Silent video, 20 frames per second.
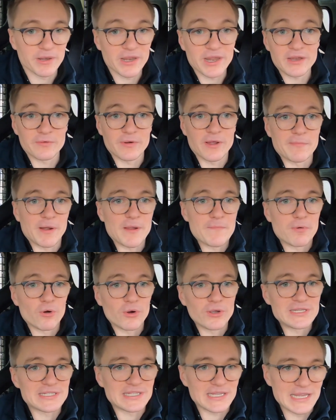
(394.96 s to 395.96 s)
but anyway, my
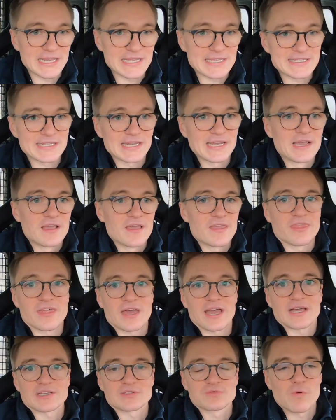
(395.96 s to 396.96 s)
point is
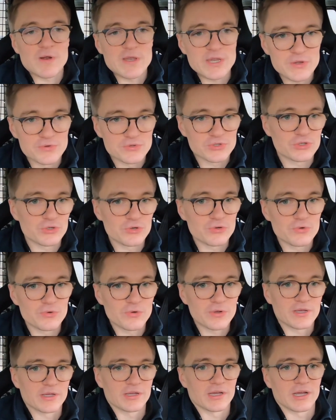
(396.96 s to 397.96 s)
that when you
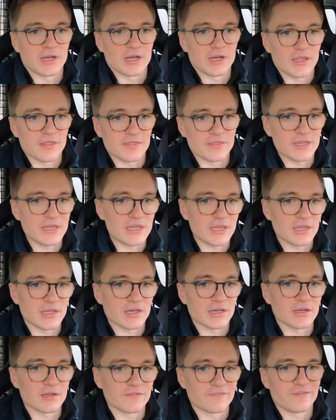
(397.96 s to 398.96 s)
do uh,
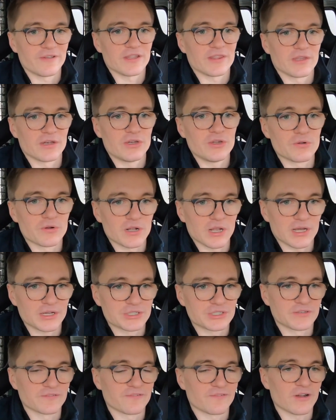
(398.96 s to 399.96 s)
the uh, fit the new
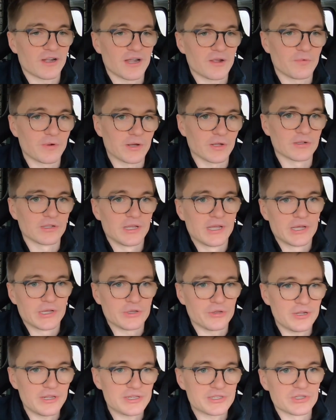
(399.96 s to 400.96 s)
clutch and flywheel,
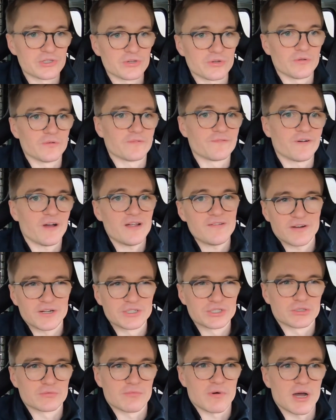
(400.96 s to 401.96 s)
you need to do five
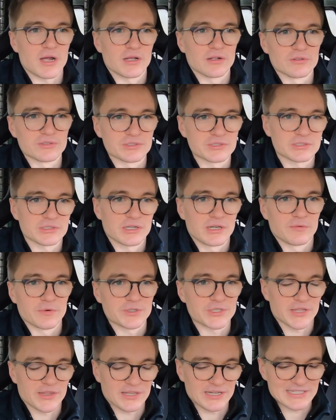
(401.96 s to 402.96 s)
hundred miles,
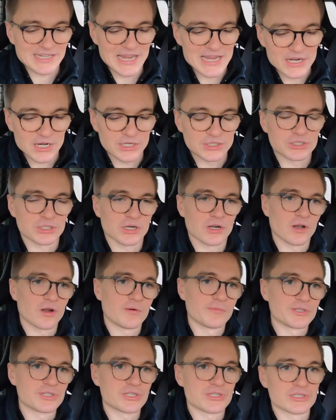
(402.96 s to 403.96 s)
which I think is eight hundred
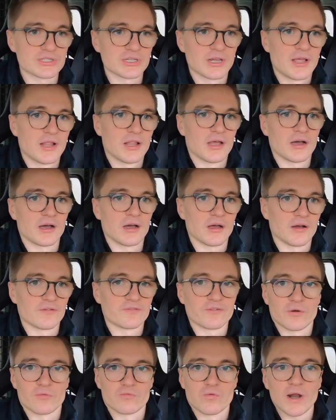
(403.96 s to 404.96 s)
kilometers, uh,
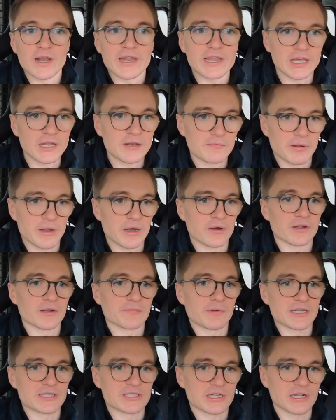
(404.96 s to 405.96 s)
of a running in
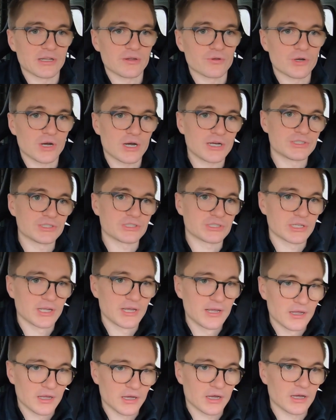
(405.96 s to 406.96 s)
period. Basically, you can't just
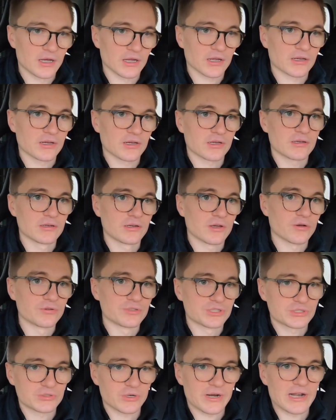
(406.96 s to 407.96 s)
uh,
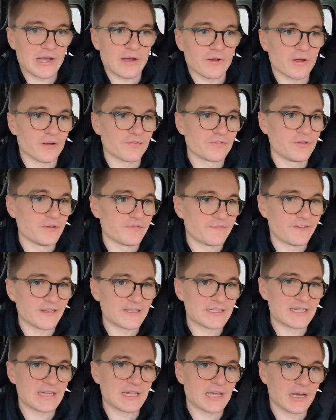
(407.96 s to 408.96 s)
go straight out after you
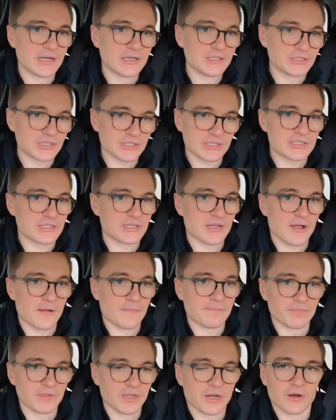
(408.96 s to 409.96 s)
fitted it and just
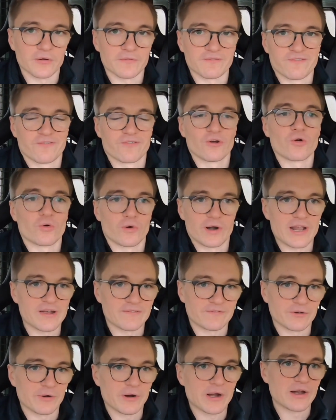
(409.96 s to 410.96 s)
uh, you know, floor it
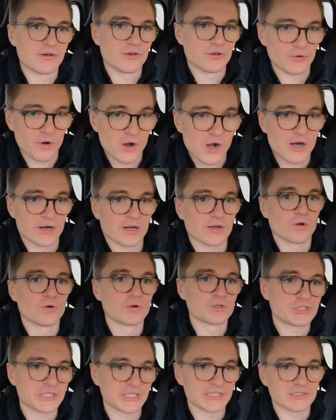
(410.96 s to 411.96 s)
everywhere and do hard
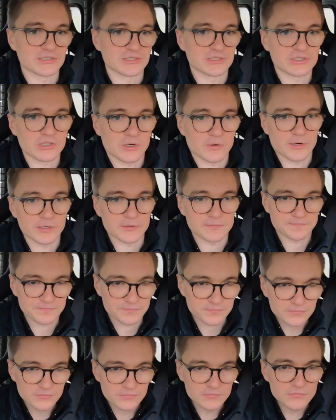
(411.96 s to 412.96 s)
launches and so on.
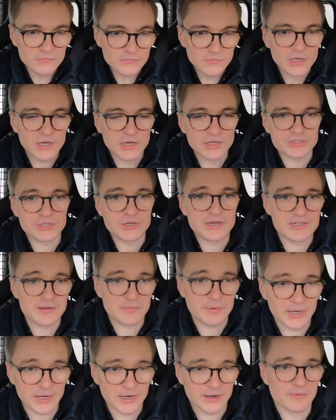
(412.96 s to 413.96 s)
Uh, so you need
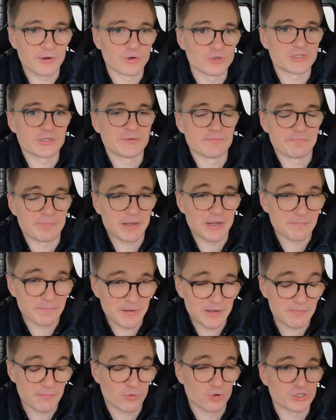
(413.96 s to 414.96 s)
to be a little more,
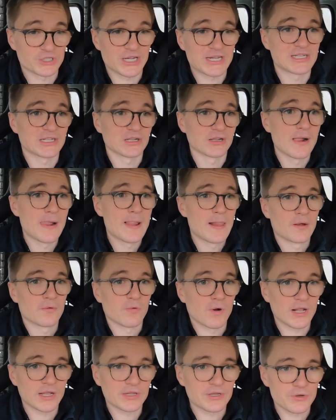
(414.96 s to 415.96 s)
bit bit more gentle
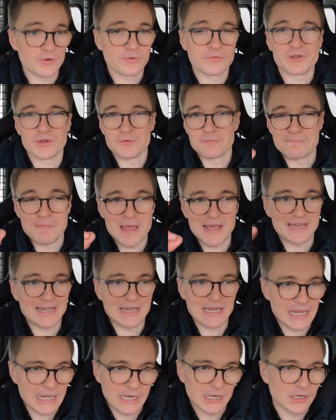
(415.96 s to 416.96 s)
while you you bed
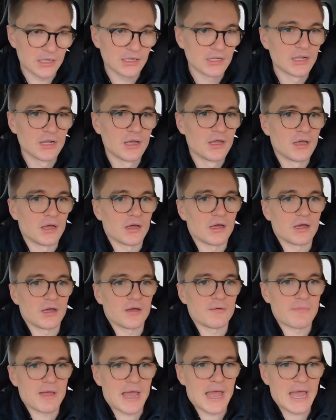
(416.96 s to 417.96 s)
it in.
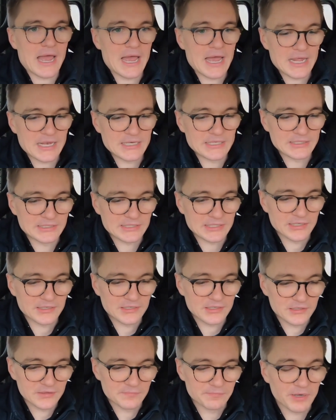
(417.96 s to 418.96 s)
Um,
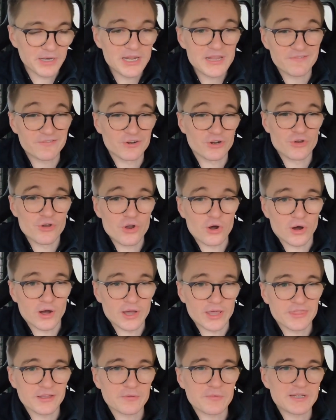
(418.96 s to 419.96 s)
and believe it or
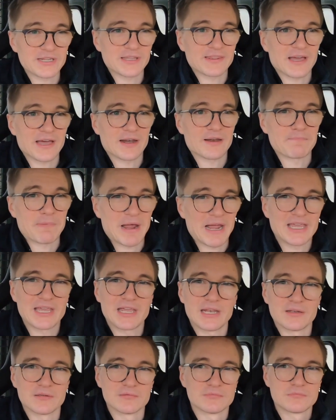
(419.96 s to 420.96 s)
not, I think we did that
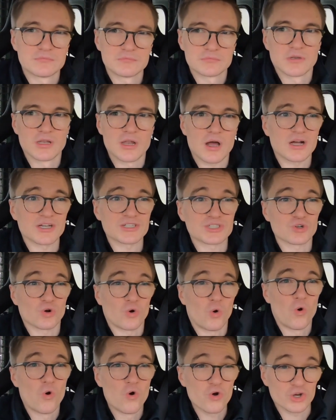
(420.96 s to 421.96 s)
back in last
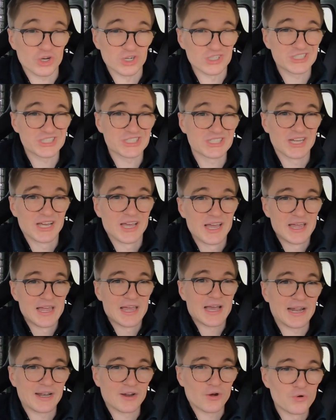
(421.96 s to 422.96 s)
August,
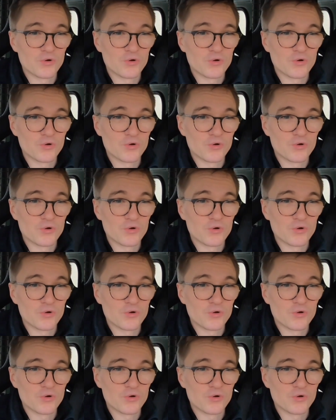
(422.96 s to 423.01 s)
and